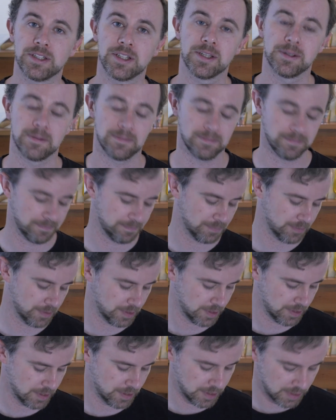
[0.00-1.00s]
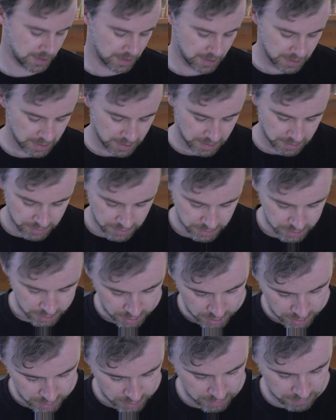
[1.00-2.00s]
to... Just
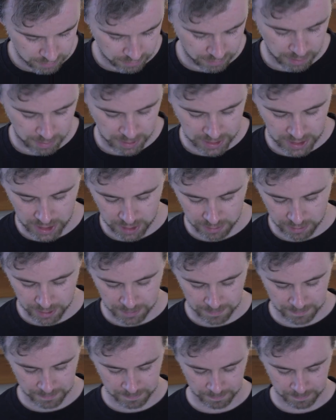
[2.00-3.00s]
going to write my diary.